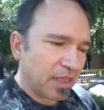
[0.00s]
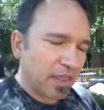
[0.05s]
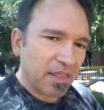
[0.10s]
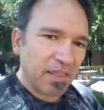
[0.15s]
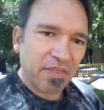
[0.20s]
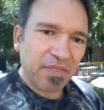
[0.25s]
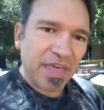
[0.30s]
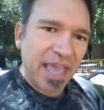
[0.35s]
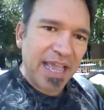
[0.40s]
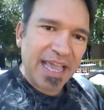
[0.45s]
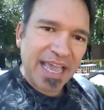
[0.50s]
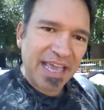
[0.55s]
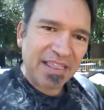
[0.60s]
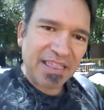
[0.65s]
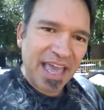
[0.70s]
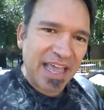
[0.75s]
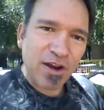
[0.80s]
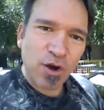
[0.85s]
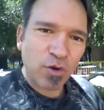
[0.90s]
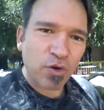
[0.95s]

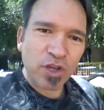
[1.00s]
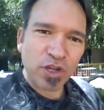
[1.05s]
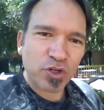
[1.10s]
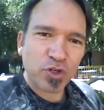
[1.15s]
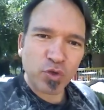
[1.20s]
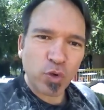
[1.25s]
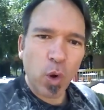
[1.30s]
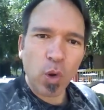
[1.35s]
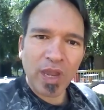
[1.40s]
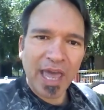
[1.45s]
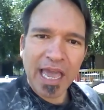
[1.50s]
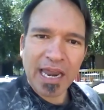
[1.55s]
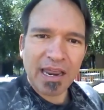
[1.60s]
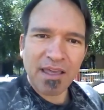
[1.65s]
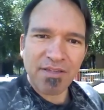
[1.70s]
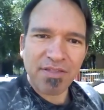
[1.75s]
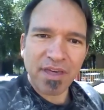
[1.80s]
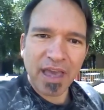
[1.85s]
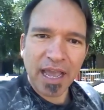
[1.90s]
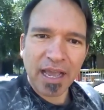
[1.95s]
they don't control
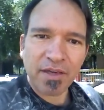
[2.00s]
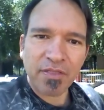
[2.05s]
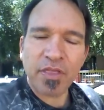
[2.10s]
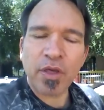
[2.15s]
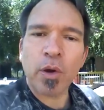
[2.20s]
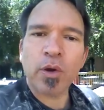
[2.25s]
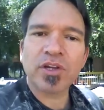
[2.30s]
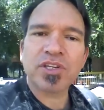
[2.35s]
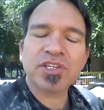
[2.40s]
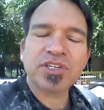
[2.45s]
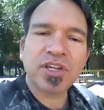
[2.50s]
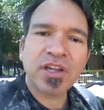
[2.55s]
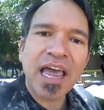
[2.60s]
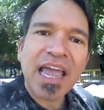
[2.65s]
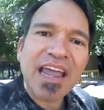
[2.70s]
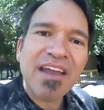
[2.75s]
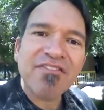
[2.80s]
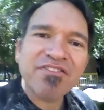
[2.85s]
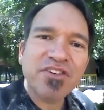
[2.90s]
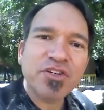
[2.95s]
anything. They're a
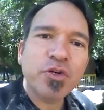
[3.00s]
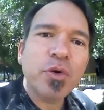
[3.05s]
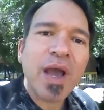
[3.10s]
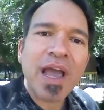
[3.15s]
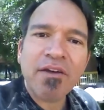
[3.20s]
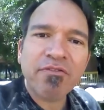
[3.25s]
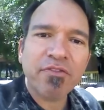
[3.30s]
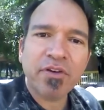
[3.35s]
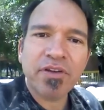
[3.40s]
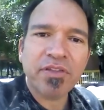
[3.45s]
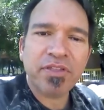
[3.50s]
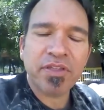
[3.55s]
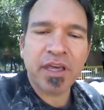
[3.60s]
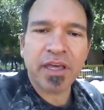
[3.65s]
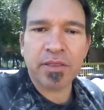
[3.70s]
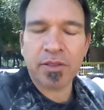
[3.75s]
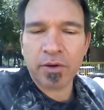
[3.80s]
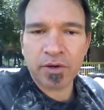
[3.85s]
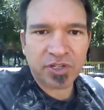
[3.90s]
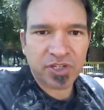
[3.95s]
slave to
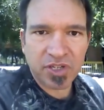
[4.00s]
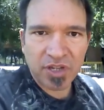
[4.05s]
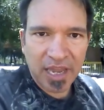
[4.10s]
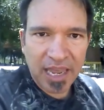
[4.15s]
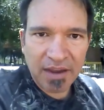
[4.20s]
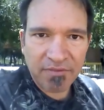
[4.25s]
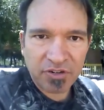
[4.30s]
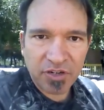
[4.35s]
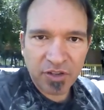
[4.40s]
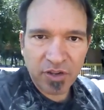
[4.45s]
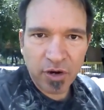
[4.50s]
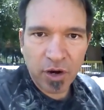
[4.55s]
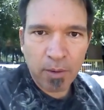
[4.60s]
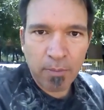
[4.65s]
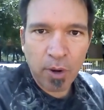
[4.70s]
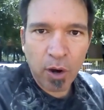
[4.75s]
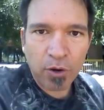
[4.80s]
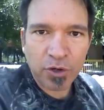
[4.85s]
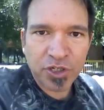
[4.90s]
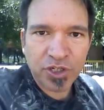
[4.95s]
everything. They're a slave to their
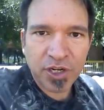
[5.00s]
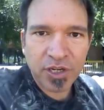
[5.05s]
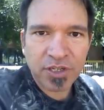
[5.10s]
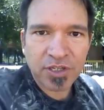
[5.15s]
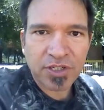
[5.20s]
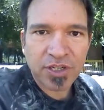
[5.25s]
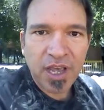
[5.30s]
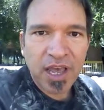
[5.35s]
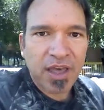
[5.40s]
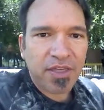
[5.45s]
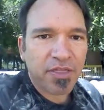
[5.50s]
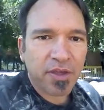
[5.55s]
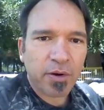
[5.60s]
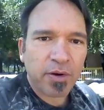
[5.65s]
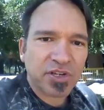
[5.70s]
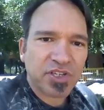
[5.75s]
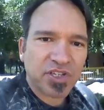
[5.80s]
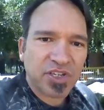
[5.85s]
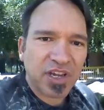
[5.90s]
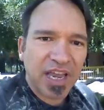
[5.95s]
emotions. They're
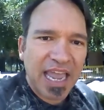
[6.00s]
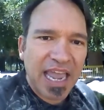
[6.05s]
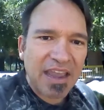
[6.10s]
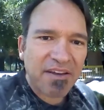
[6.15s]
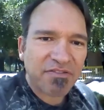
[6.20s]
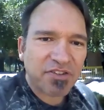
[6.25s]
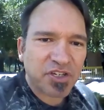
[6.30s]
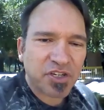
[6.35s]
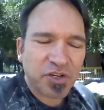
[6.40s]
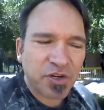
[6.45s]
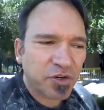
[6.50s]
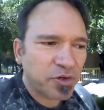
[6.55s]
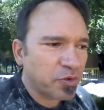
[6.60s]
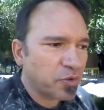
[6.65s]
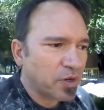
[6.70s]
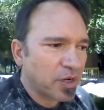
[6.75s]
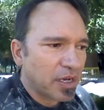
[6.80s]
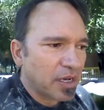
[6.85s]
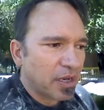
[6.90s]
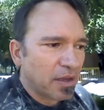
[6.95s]
a slave to
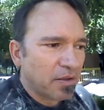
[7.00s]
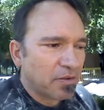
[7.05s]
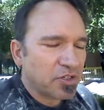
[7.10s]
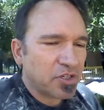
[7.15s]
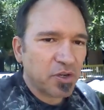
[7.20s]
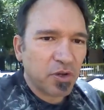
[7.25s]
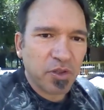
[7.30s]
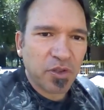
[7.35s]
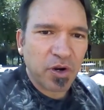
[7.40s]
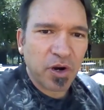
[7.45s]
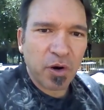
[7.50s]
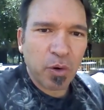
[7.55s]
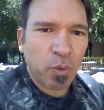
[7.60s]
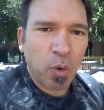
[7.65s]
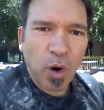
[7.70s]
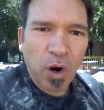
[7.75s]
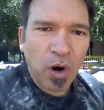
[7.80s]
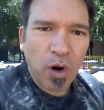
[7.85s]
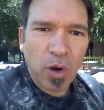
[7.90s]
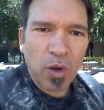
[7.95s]
their
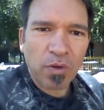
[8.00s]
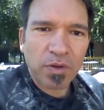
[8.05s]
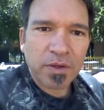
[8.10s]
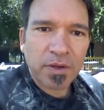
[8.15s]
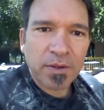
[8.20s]
world.